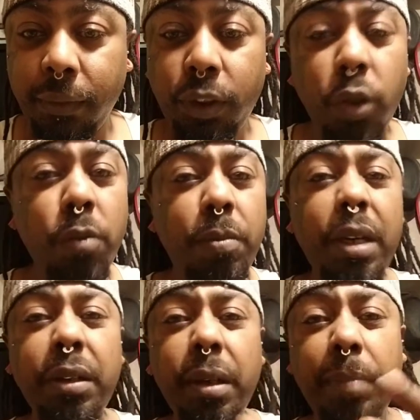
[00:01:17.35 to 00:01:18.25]
2
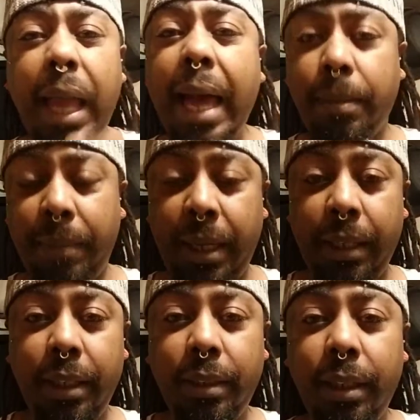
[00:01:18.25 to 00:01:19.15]
million black men.
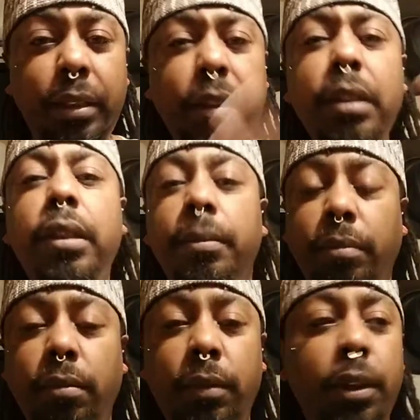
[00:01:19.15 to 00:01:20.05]
He took them
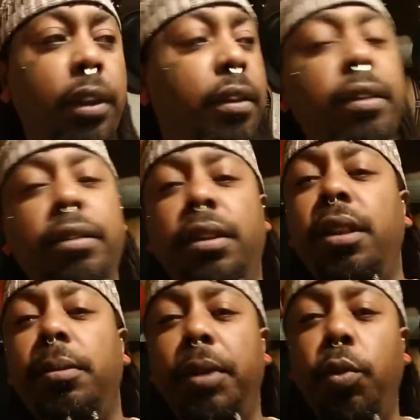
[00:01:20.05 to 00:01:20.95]

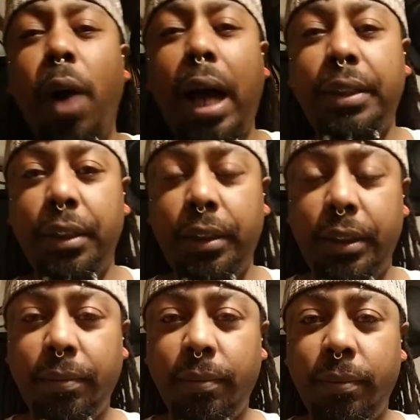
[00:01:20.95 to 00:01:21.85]
to
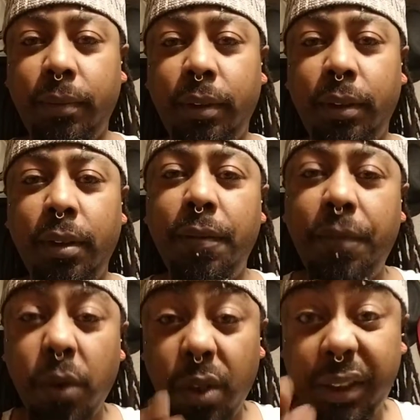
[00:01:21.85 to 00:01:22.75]
Washington
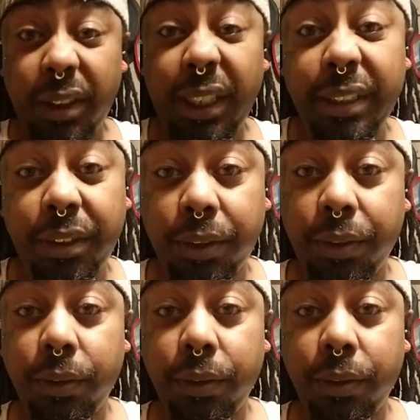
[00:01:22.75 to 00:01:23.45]
for a census,